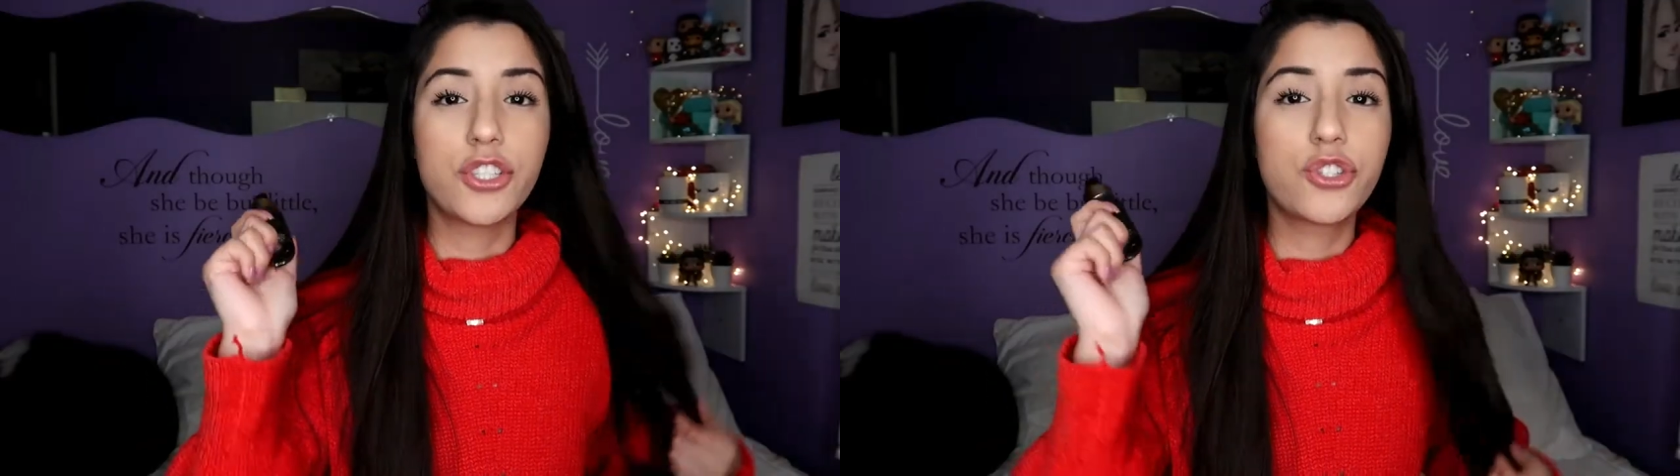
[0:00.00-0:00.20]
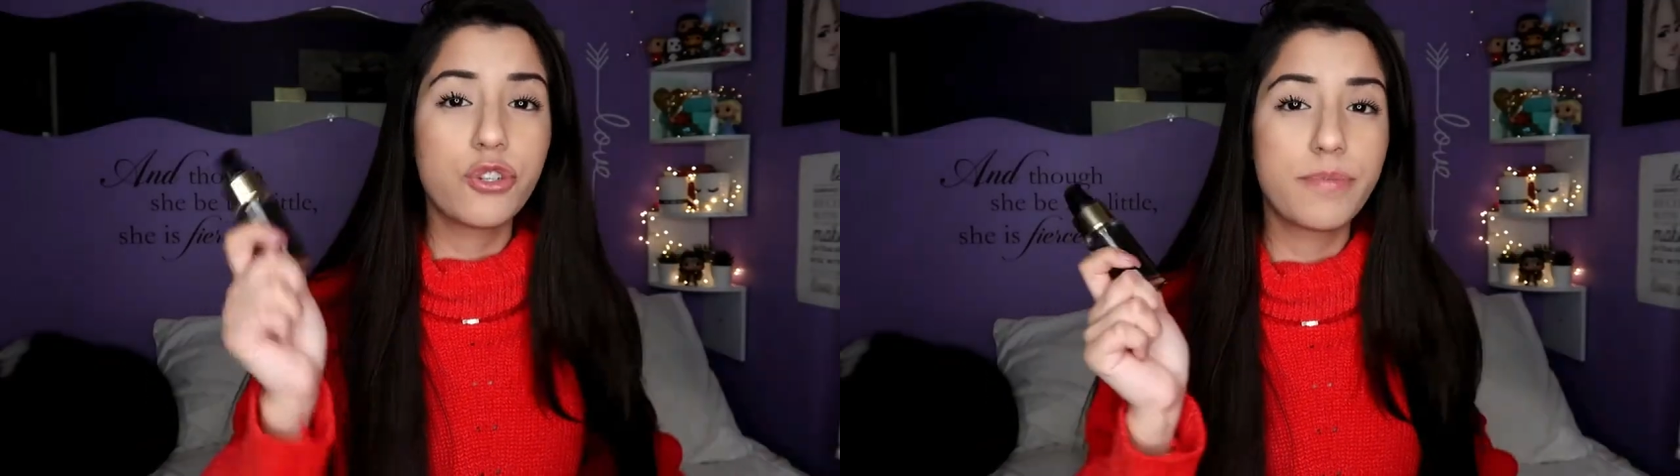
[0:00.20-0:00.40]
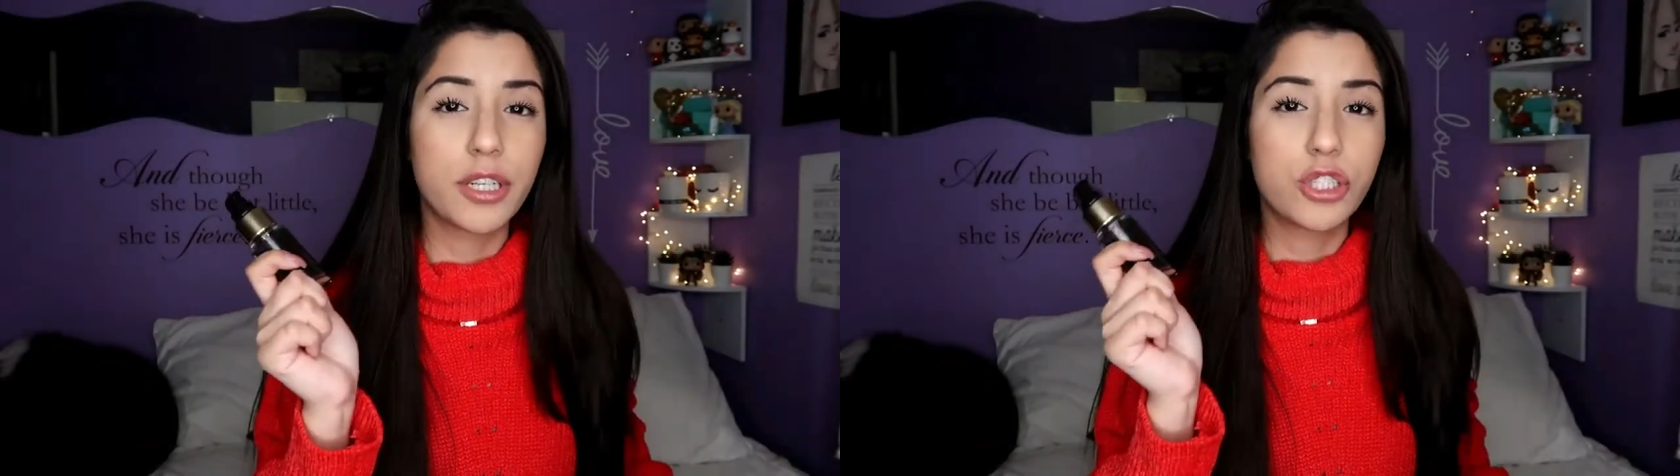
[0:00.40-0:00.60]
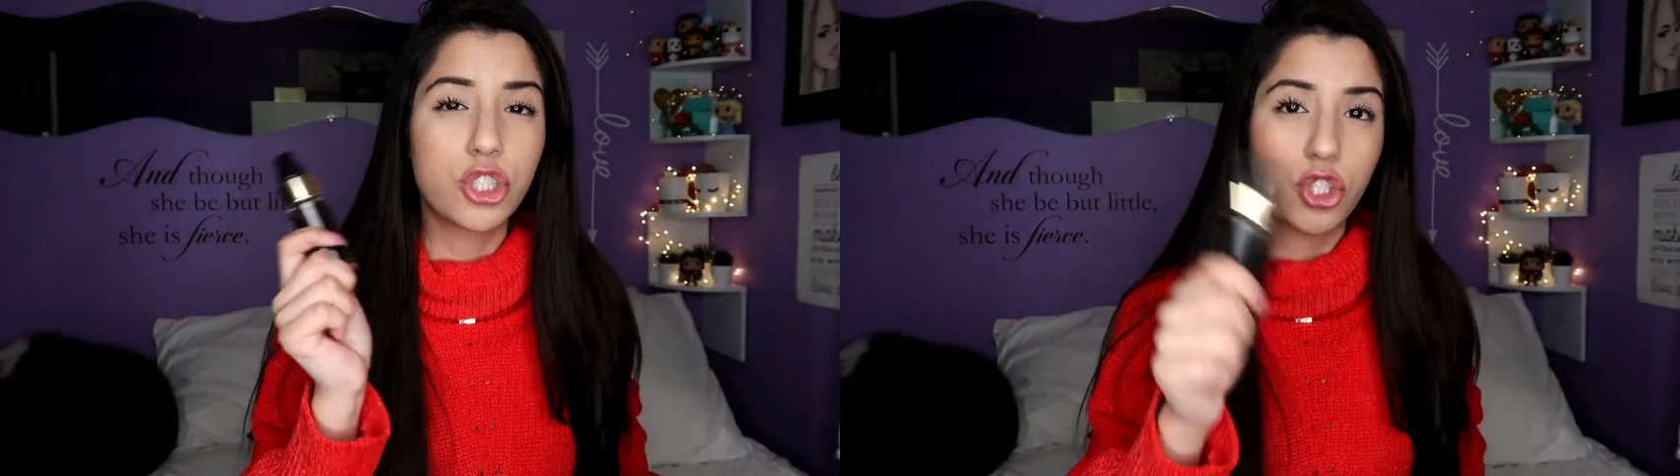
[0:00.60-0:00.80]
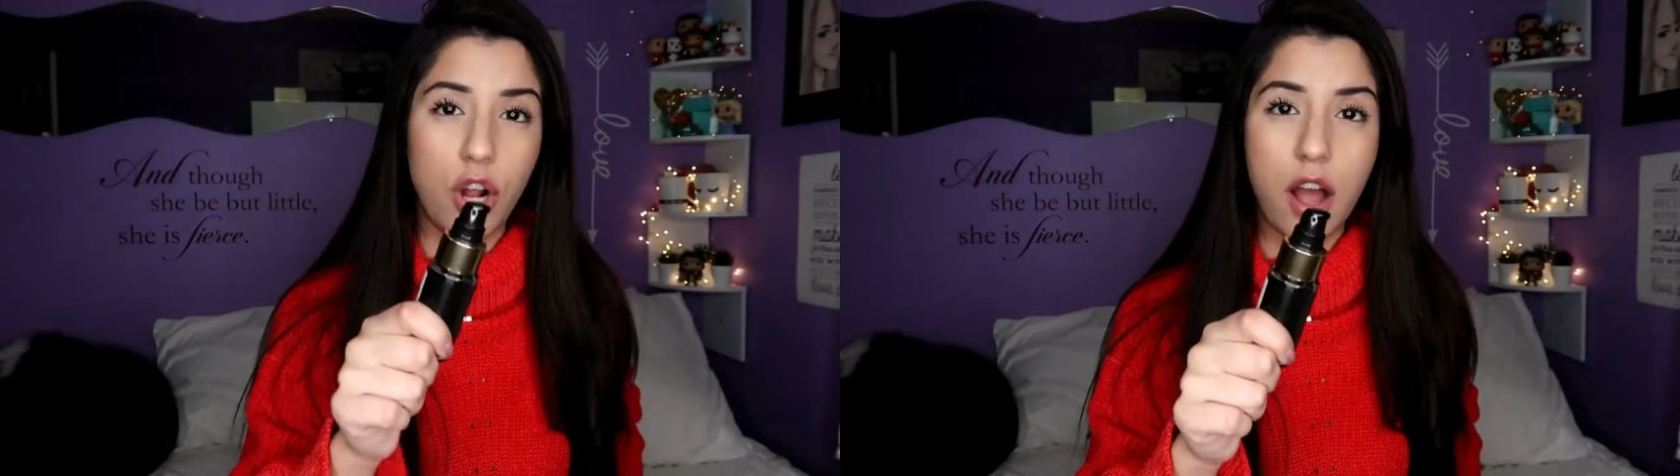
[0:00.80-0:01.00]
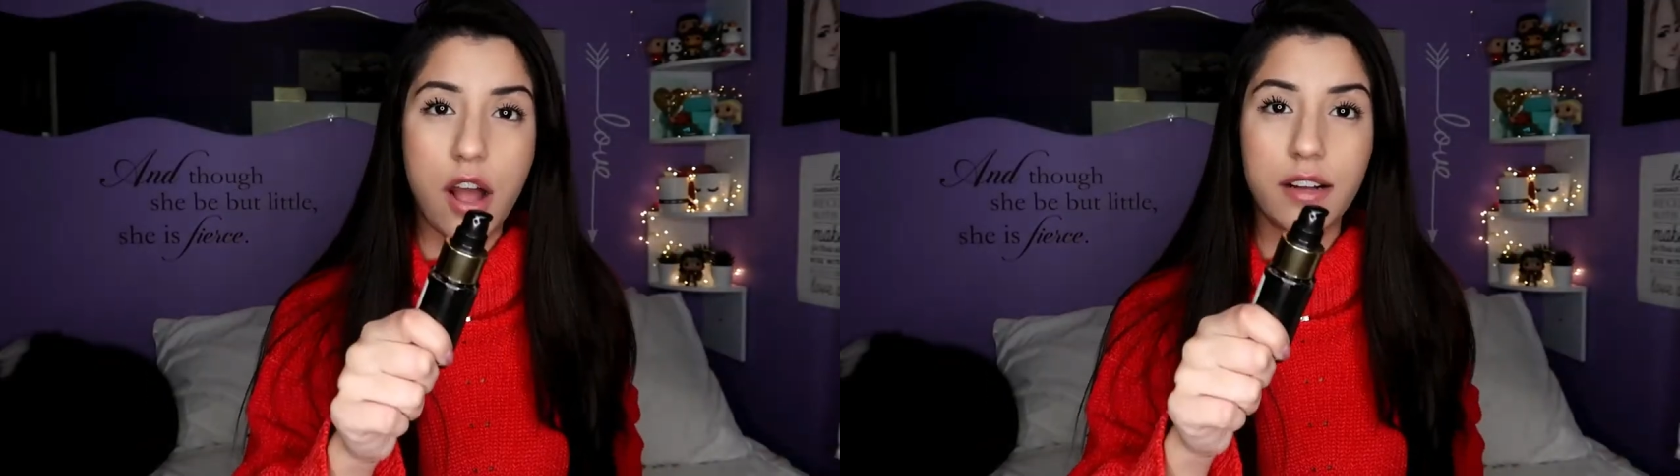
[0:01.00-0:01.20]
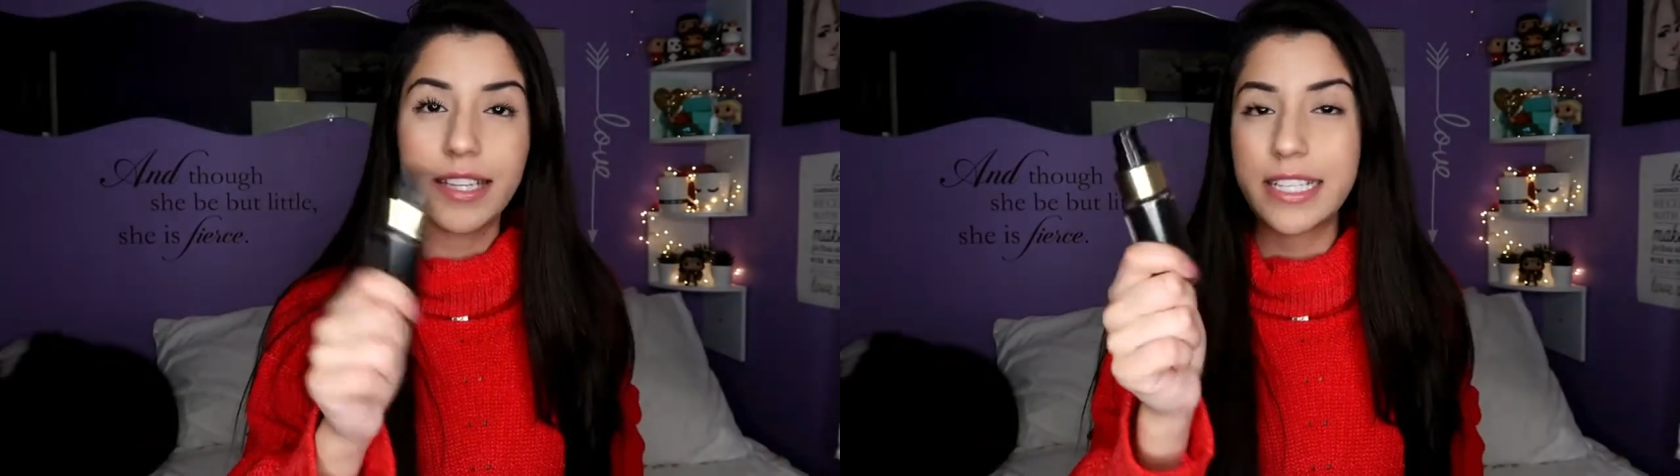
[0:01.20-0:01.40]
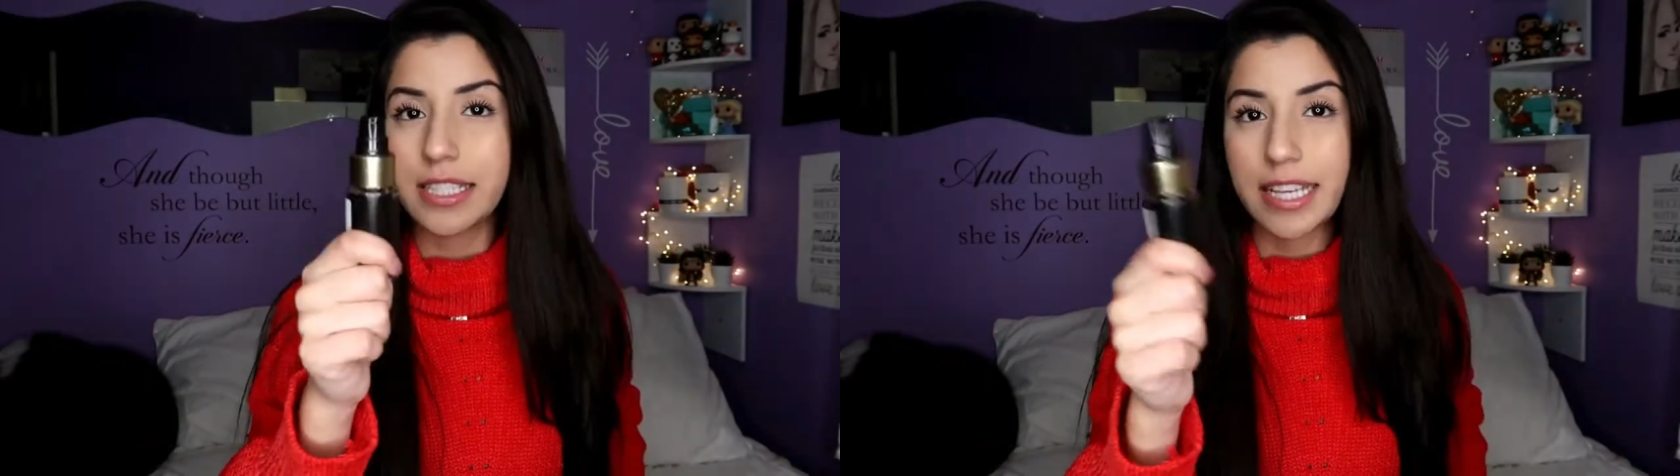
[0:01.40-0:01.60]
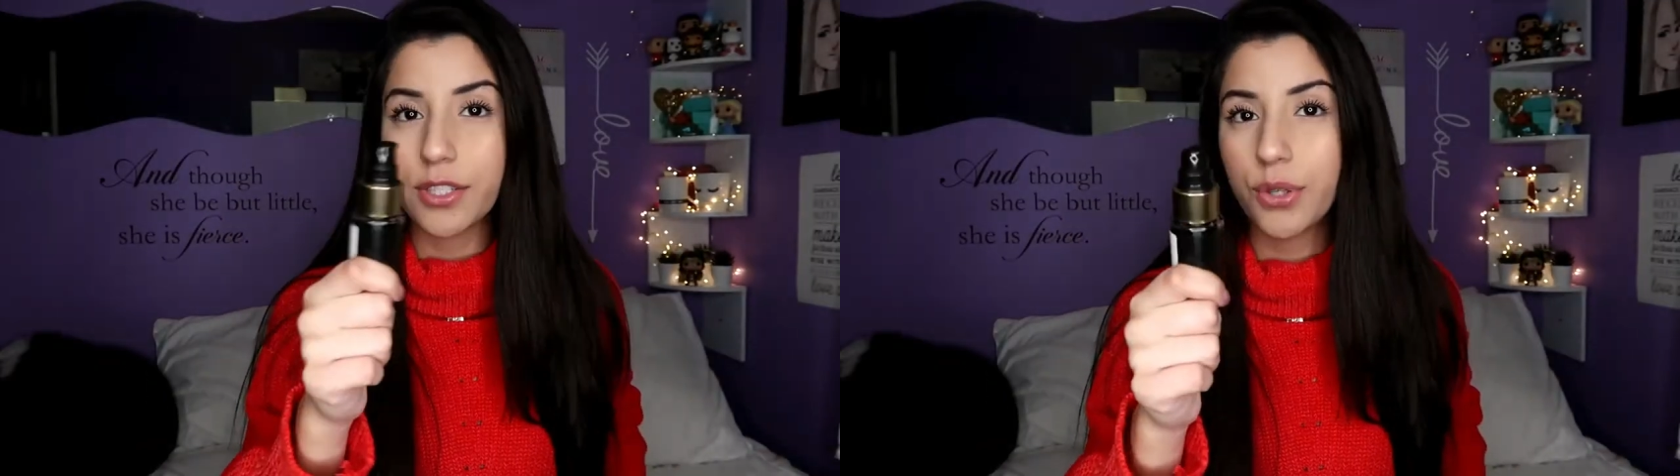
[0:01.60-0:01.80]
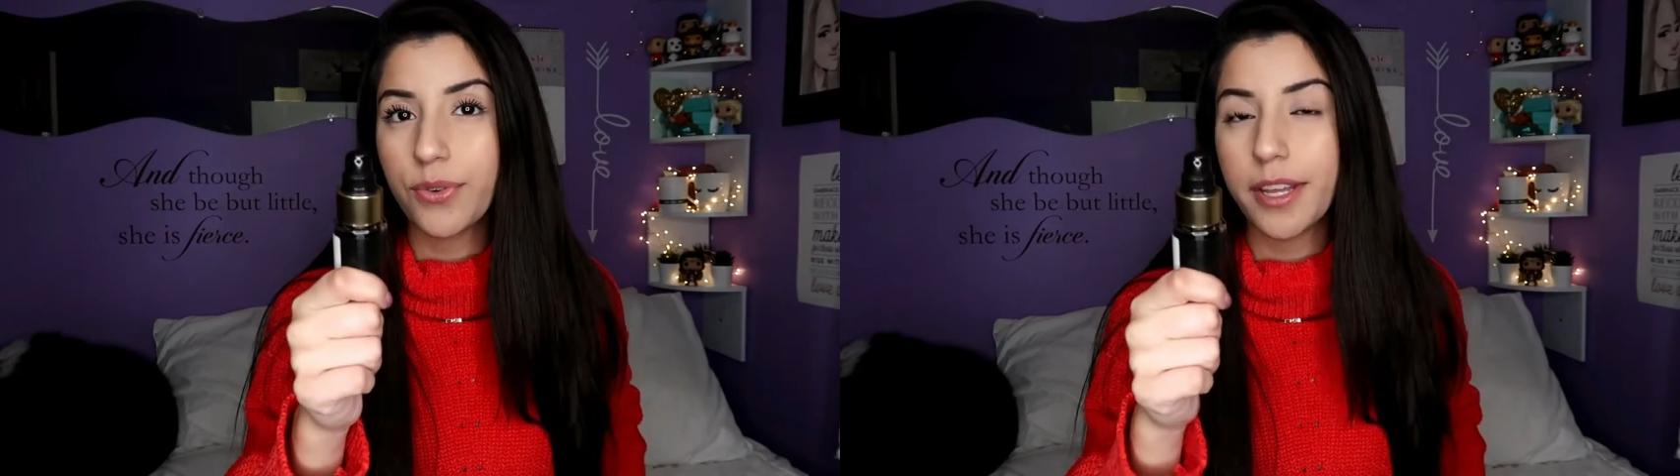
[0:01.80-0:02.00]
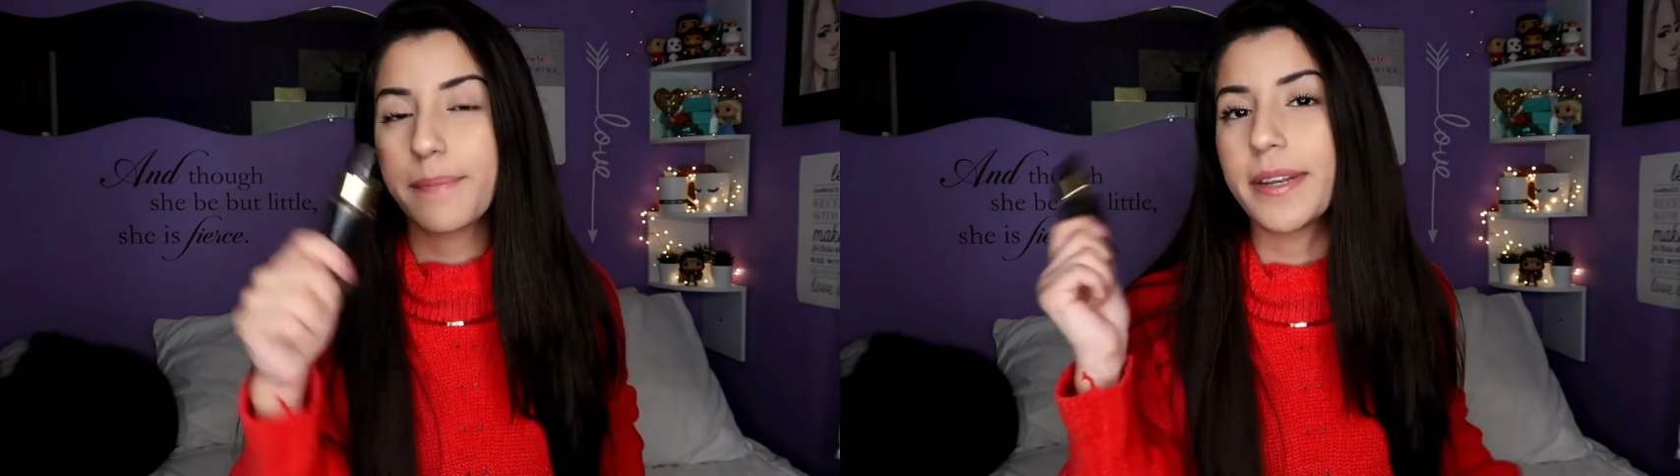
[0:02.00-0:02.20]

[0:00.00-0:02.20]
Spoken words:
super strong like scent to it,